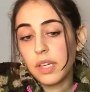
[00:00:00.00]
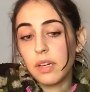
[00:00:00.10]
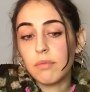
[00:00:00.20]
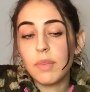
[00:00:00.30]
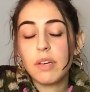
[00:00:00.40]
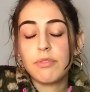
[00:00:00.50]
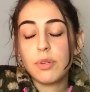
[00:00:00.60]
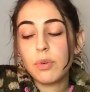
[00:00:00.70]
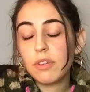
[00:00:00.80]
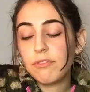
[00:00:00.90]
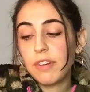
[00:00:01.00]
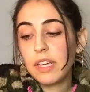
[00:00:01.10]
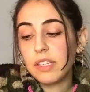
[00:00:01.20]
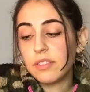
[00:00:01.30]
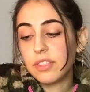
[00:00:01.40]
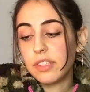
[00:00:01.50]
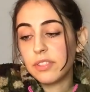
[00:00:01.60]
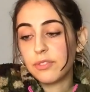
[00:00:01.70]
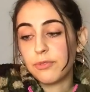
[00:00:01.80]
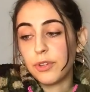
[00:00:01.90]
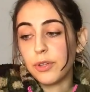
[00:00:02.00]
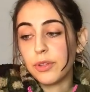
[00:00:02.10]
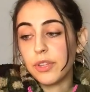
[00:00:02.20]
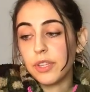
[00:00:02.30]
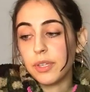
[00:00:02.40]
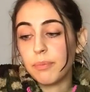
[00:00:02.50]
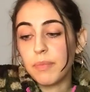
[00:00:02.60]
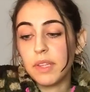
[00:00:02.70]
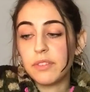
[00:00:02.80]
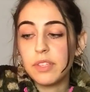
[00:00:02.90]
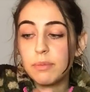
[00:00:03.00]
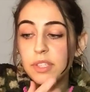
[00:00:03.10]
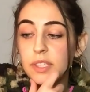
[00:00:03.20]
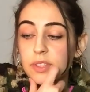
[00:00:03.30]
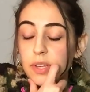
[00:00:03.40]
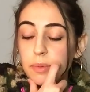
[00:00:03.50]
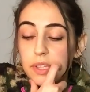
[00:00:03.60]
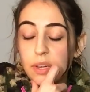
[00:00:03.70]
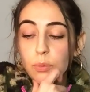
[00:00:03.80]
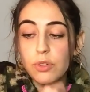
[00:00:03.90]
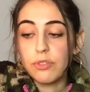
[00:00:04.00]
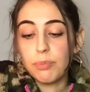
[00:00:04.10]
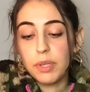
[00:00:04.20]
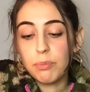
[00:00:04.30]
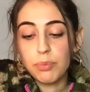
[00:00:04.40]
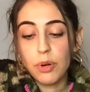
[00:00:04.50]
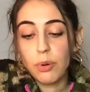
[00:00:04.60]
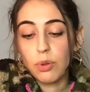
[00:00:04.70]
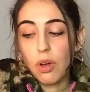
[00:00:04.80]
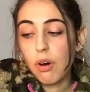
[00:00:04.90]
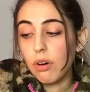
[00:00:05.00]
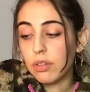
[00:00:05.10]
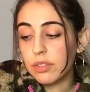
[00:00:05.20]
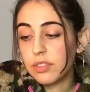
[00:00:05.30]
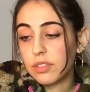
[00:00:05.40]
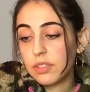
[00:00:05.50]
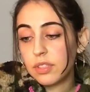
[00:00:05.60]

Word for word: Yeah, if you would have fed into this further, it seems like it's something that would have been prolonged.